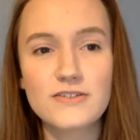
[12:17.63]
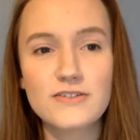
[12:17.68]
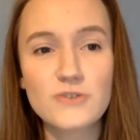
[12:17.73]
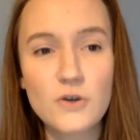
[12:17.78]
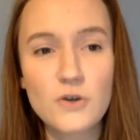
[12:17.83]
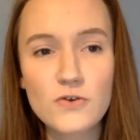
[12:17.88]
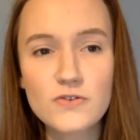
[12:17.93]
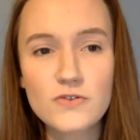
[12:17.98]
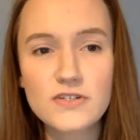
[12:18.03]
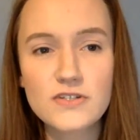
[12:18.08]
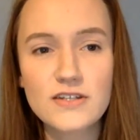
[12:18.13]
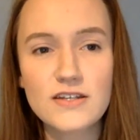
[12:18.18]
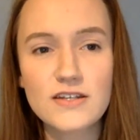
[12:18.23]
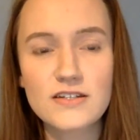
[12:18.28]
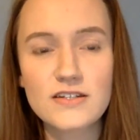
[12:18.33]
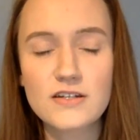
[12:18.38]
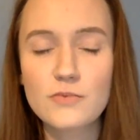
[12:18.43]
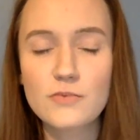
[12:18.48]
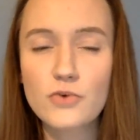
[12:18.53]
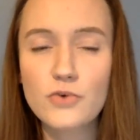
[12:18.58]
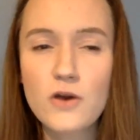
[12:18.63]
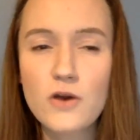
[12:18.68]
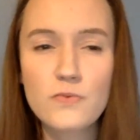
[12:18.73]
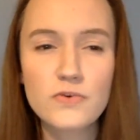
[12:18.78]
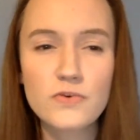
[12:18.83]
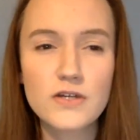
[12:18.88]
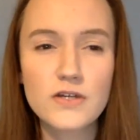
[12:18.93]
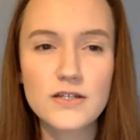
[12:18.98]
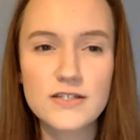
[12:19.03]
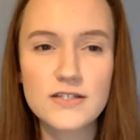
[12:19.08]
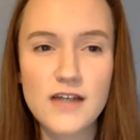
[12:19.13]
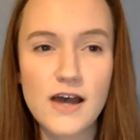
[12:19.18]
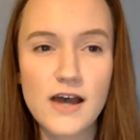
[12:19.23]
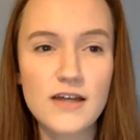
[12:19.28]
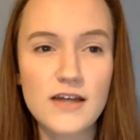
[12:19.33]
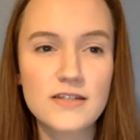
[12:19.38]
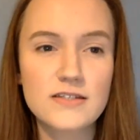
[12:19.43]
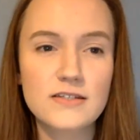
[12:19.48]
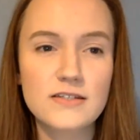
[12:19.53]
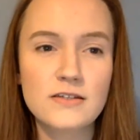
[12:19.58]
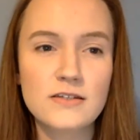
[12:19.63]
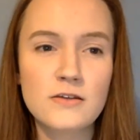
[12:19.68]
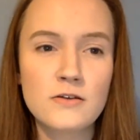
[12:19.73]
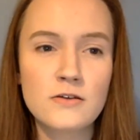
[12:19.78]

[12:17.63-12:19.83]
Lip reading: nose is an appropriate size.